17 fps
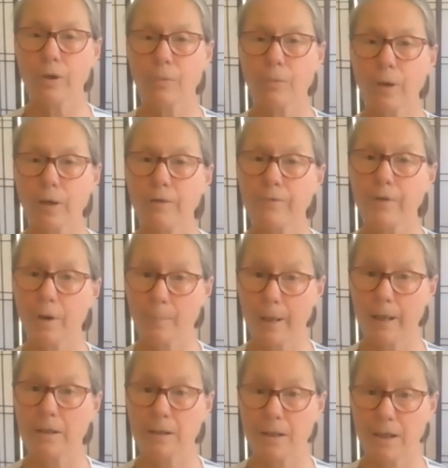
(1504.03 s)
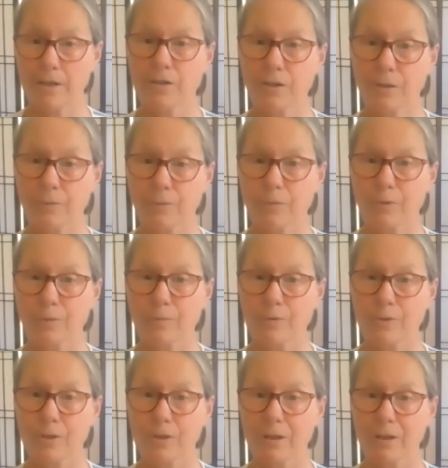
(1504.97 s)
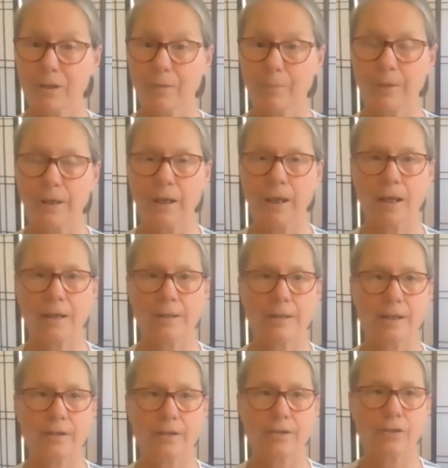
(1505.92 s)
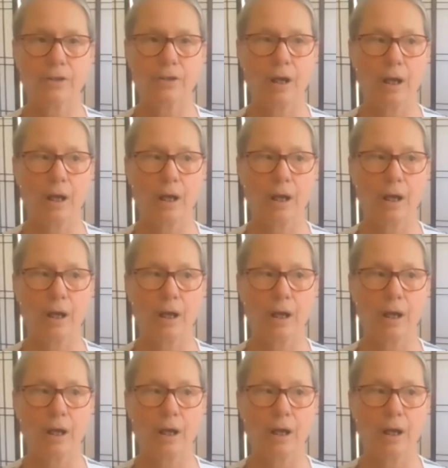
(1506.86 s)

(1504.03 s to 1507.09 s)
one of our meditation rooms, the BK Center.